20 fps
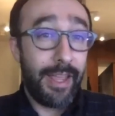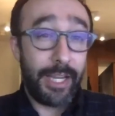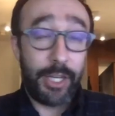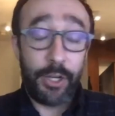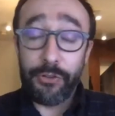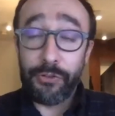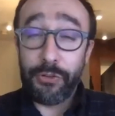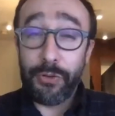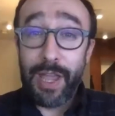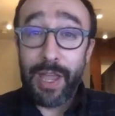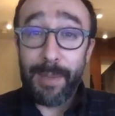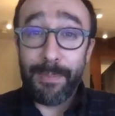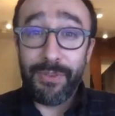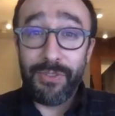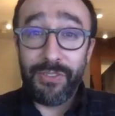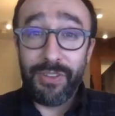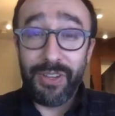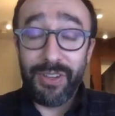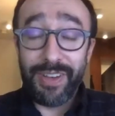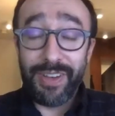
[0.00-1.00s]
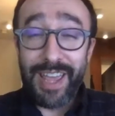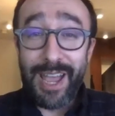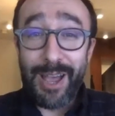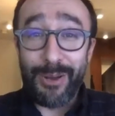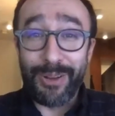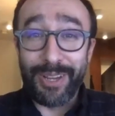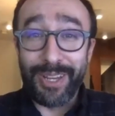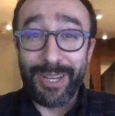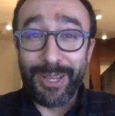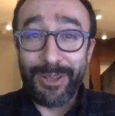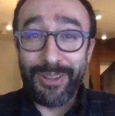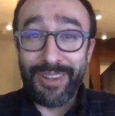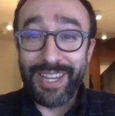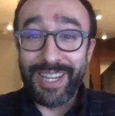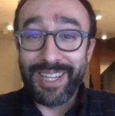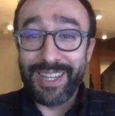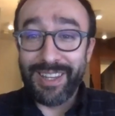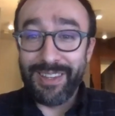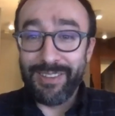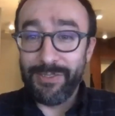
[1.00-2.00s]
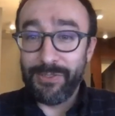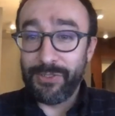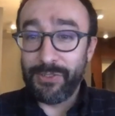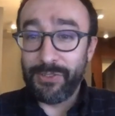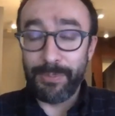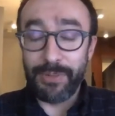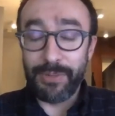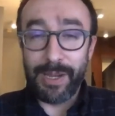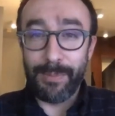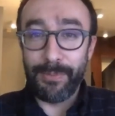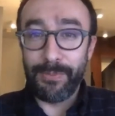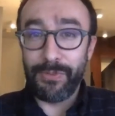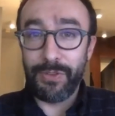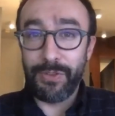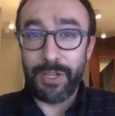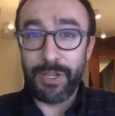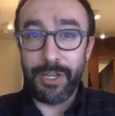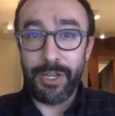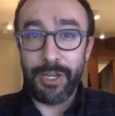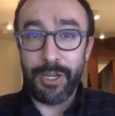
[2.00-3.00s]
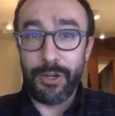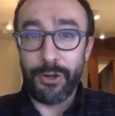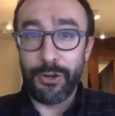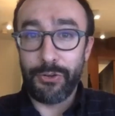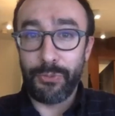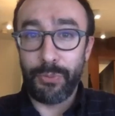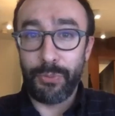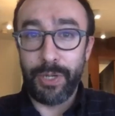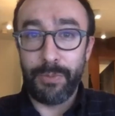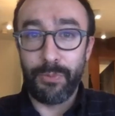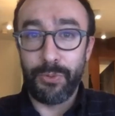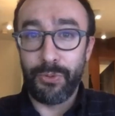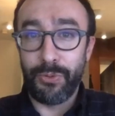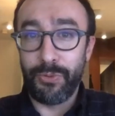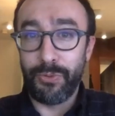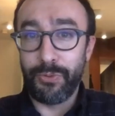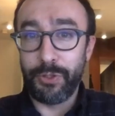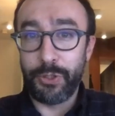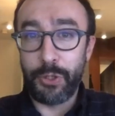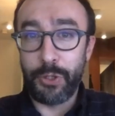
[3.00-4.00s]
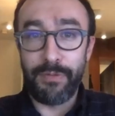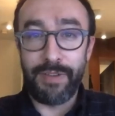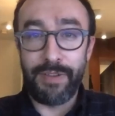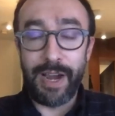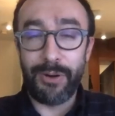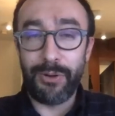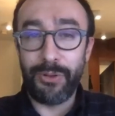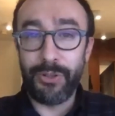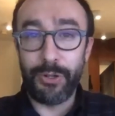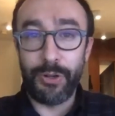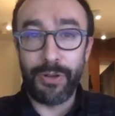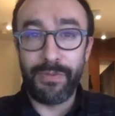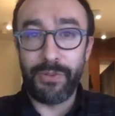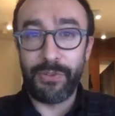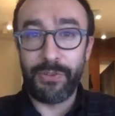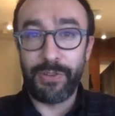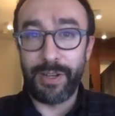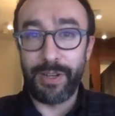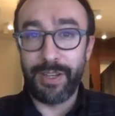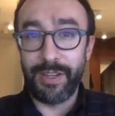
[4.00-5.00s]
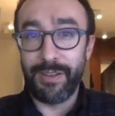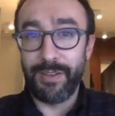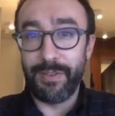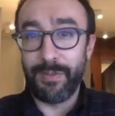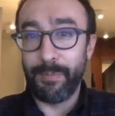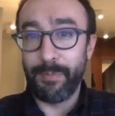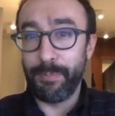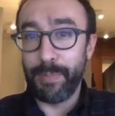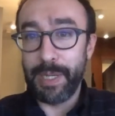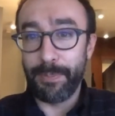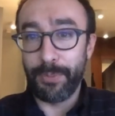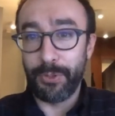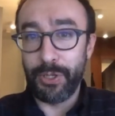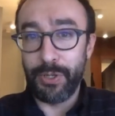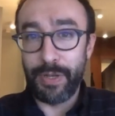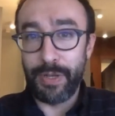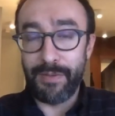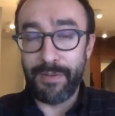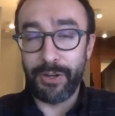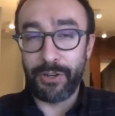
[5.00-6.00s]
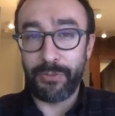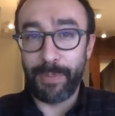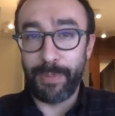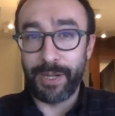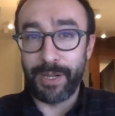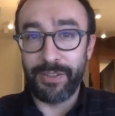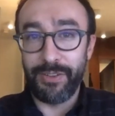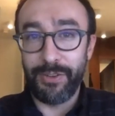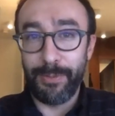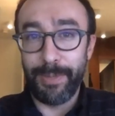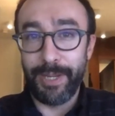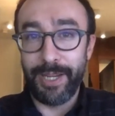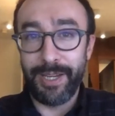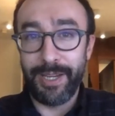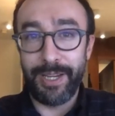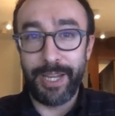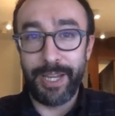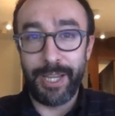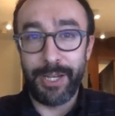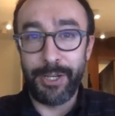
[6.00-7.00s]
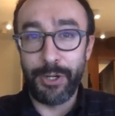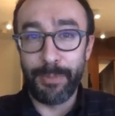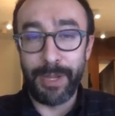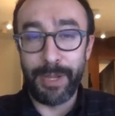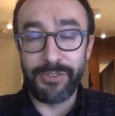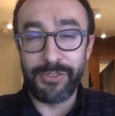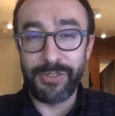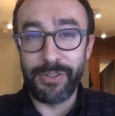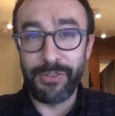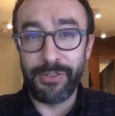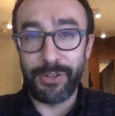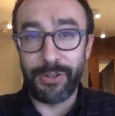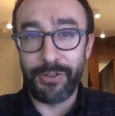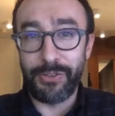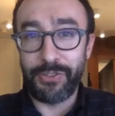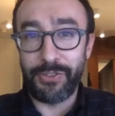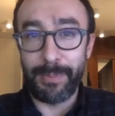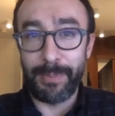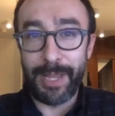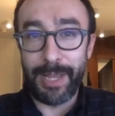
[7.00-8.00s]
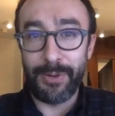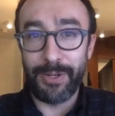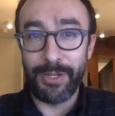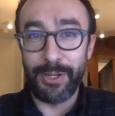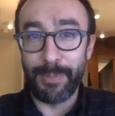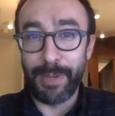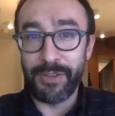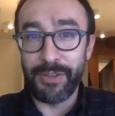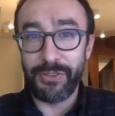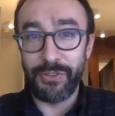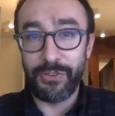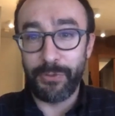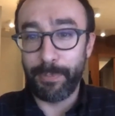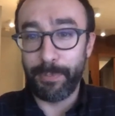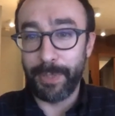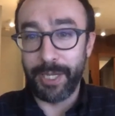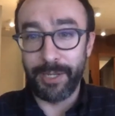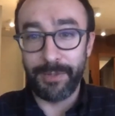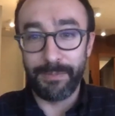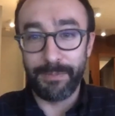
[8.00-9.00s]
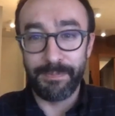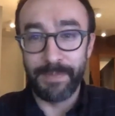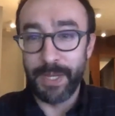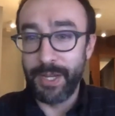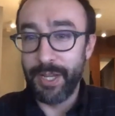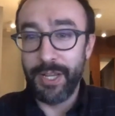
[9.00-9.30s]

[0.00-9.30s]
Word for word: can also happen to you now you know like it, sometimes your tweet will go viral and all of a sudden people you never expected to be in your mentions are somehow in your mentions being